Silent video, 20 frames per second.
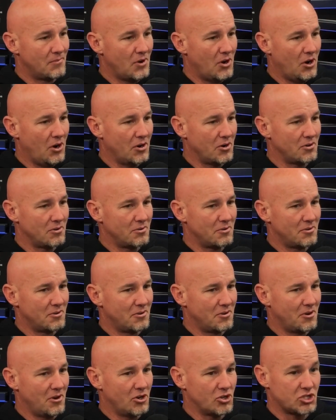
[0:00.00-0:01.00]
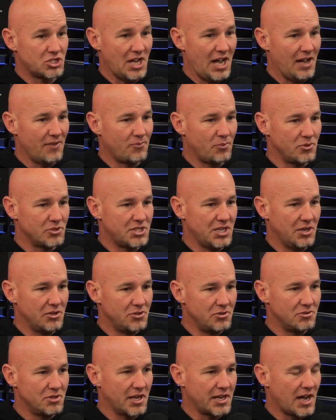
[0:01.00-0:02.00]
our our staff will tell
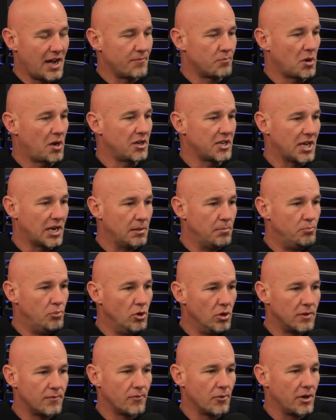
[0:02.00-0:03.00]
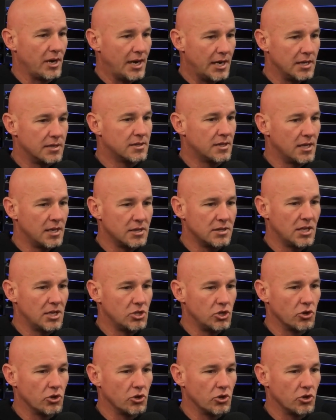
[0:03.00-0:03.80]
you, like, I've probably got a book for anything that